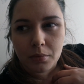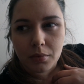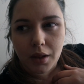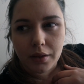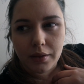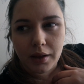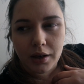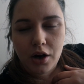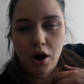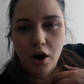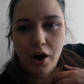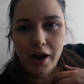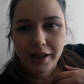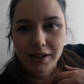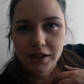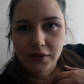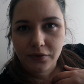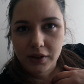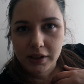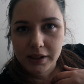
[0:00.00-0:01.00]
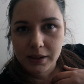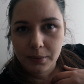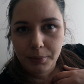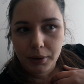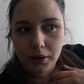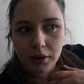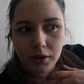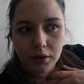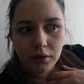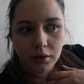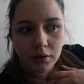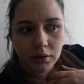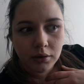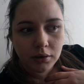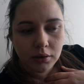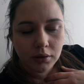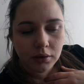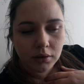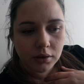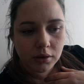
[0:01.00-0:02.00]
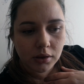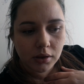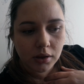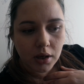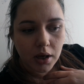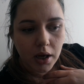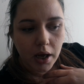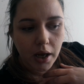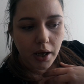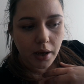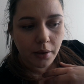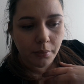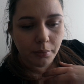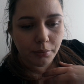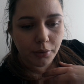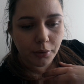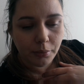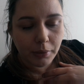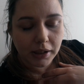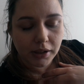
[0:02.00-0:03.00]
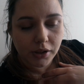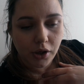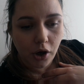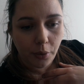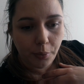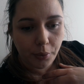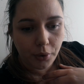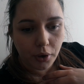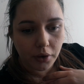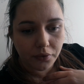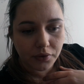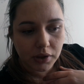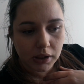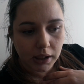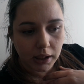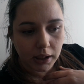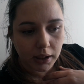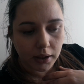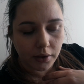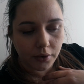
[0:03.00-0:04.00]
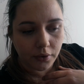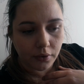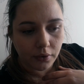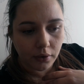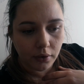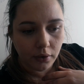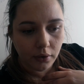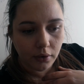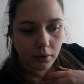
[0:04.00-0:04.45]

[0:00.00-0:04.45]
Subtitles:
they're not as visible, but my top row of teeth,